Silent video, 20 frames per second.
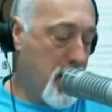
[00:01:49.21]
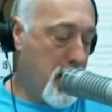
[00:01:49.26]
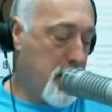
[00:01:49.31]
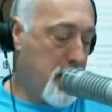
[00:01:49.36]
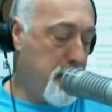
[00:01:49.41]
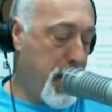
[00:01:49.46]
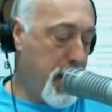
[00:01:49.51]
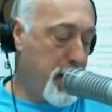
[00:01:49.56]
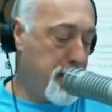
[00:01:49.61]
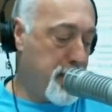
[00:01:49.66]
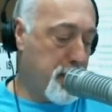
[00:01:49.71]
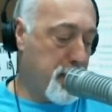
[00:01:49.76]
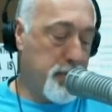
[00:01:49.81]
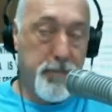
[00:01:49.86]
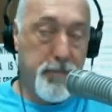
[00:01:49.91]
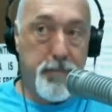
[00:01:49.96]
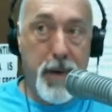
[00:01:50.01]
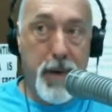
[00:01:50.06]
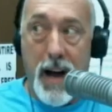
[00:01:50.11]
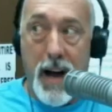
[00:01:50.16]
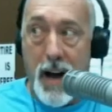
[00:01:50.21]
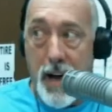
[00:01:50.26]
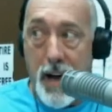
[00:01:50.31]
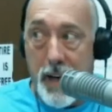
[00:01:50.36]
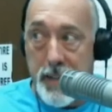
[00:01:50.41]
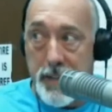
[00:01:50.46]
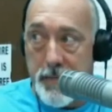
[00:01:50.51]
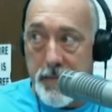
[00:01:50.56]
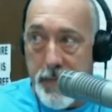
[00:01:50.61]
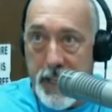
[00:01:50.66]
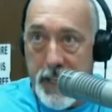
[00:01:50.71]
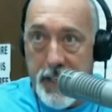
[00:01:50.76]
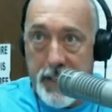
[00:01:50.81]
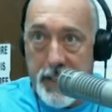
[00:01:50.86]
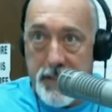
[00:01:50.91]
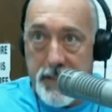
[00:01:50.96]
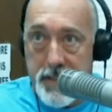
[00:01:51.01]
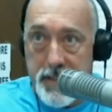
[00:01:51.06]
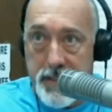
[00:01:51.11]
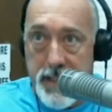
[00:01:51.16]
a bedroom pod,
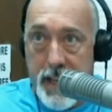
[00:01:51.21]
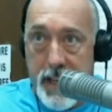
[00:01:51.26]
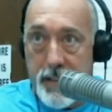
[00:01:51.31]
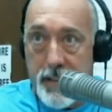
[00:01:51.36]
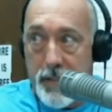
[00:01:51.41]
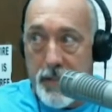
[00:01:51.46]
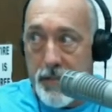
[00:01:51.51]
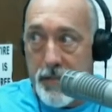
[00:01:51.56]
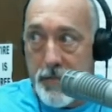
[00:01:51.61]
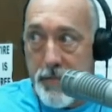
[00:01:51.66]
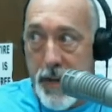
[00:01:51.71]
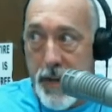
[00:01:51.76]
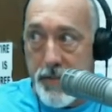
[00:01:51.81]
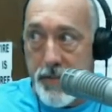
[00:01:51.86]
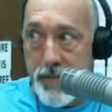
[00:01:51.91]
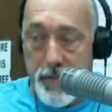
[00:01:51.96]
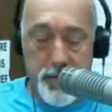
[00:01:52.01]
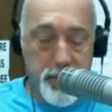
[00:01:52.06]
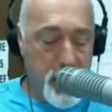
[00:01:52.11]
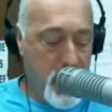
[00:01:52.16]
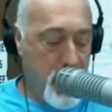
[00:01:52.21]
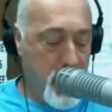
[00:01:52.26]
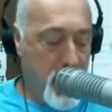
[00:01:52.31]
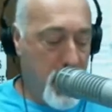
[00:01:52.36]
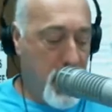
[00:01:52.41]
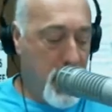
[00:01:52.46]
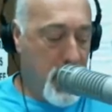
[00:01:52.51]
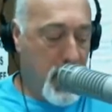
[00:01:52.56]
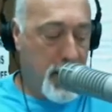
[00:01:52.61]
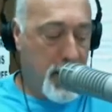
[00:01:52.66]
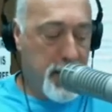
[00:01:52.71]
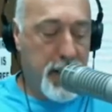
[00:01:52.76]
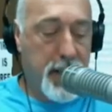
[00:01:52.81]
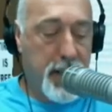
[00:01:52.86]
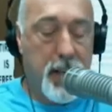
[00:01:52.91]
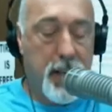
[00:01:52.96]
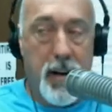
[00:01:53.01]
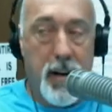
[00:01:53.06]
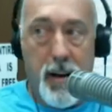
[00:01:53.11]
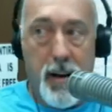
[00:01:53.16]
meaning it's a standalone bedroom, and
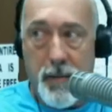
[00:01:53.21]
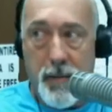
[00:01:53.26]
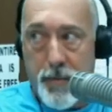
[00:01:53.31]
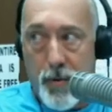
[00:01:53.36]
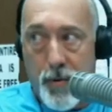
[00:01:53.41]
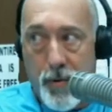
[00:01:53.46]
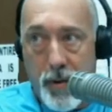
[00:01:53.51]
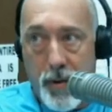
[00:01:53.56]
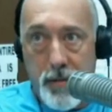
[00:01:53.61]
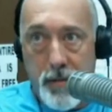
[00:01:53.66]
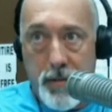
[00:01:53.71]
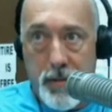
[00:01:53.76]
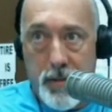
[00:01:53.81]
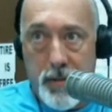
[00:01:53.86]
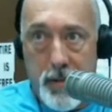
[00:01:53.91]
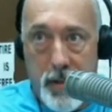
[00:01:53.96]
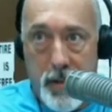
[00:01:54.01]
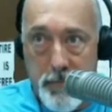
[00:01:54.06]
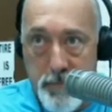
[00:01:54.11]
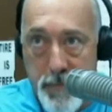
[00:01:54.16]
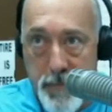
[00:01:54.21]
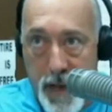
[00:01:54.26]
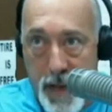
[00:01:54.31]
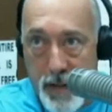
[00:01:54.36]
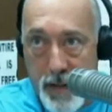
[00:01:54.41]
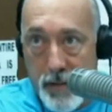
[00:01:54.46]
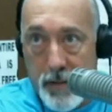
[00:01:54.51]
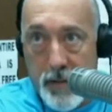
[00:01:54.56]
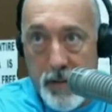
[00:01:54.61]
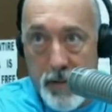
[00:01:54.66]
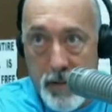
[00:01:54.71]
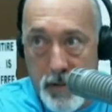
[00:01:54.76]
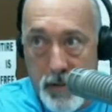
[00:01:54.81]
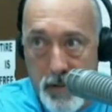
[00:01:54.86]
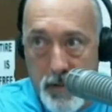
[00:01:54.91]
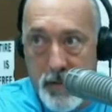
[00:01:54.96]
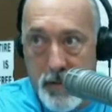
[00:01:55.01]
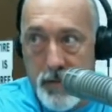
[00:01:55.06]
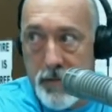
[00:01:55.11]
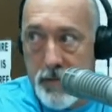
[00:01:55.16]
then a carport, a metal,
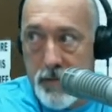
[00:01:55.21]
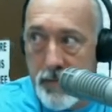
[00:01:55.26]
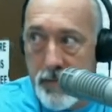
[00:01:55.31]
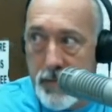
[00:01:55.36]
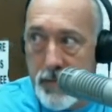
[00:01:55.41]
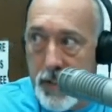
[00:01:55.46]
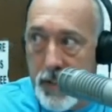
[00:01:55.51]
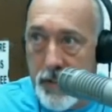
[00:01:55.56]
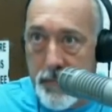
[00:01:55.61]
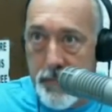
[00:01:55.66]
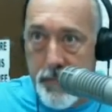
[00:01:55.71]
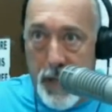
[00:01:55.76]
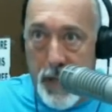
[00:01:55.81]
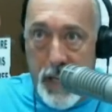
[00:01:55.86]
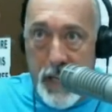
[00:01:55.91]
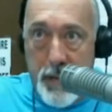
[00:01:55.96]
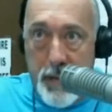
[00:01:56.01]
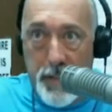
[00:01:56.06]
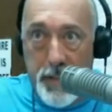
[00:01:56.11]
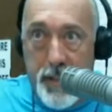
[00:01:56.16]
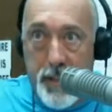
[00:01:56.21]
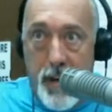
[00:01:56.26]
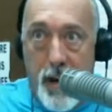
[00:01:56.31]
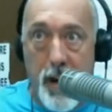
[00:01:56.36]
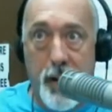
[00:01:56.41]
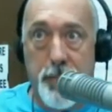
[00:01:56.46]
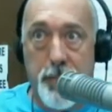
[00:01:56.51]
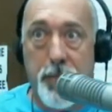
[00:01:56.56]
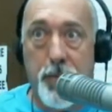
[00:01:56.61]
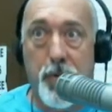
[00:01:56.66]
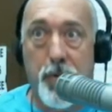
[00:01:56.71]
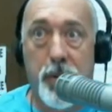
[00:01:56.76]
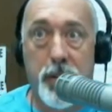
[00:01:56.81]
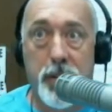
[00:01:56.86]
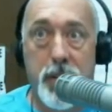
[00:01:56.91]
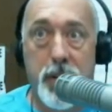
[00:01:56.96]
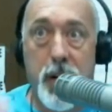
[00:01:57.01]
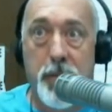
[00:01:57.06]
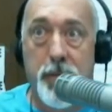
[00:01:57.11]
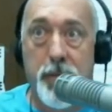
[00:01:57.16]
you know, beamed
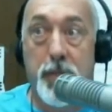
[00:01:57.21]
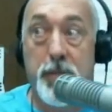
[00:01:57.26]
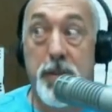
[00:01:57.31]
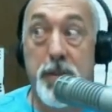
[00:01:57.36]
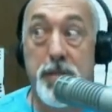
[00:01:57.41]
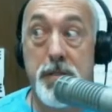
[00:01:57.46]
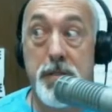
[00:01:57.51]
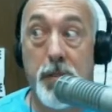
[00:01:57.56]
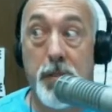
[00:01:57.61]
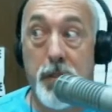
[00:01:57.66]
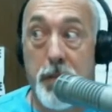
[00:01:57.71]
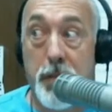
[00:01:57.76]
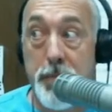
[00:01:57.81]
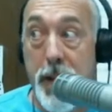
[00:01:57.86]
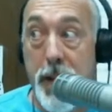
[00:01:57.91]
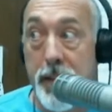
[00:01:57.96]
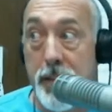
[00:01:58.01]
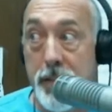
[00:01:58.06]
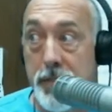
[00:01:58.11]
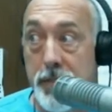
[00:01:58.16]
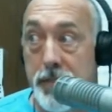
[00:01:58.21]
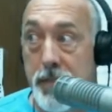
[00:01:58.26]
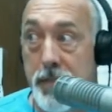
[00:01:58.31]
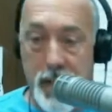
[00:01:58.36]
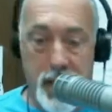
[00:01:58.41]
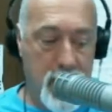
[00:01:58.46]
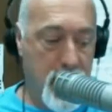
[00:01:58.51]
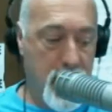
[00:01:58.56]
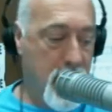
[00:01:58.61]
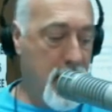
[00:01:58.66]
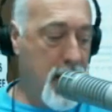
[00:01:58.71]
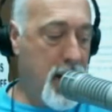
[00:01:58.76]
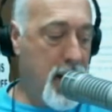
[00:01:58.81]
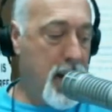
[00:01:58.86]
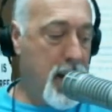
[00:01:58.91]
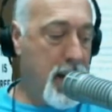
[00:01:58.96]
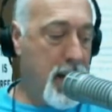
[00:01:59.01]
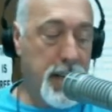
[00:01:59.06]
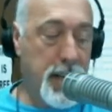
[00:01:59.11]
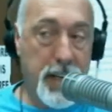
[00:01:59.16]
carport covered with solar panels. Okay.
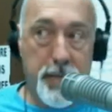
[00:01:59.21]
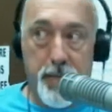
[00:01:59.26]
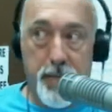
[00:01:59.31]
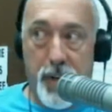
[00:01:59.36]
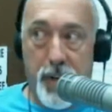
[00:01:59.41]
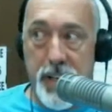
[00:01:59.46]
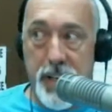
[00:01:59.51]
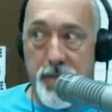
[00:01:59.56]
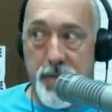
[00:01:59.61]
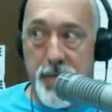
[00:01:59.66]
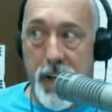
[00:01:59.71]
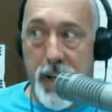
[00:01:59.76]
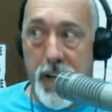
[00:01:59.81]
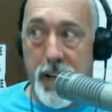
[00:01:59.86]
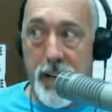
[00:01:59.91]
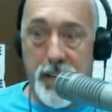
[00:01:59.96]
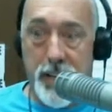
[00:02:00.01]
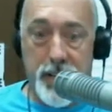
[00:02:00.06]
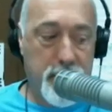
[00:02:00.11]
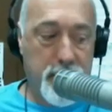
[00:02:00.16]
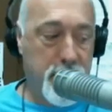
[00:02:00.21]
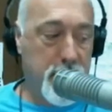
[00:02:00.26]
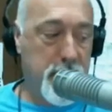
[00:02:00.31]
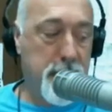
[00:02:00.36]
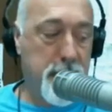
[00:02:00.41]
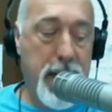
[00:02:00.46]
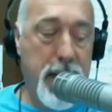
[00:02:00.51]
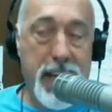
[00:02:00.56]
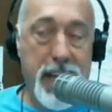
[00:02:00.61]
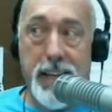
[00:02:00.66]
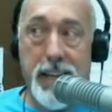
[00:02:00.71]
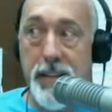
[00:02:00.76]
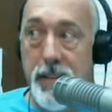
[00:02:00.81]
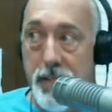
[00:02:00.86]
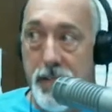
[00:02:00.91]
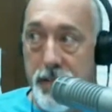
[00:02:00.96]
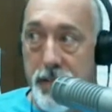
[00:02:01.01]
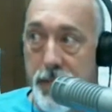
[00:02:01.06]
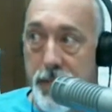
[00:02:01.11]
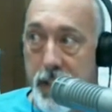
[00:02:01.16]
And then a breezeway to the
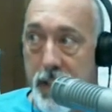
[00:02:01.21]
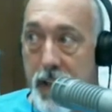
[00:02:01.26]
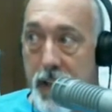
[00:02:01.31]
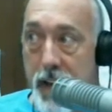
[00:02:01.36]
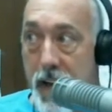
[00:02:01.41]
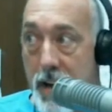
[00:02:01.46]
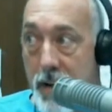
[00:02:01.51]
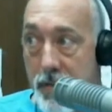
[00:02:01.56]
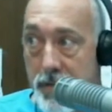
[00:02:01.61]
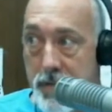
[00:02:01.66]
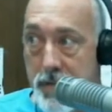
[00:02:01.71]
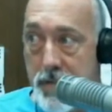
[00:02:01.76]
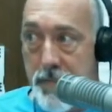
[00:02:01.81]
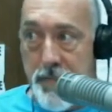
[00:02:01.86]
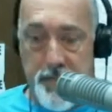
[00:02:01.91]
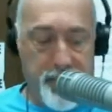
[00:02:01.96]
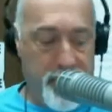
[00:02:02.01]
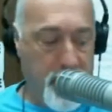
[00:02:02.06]
main villa house.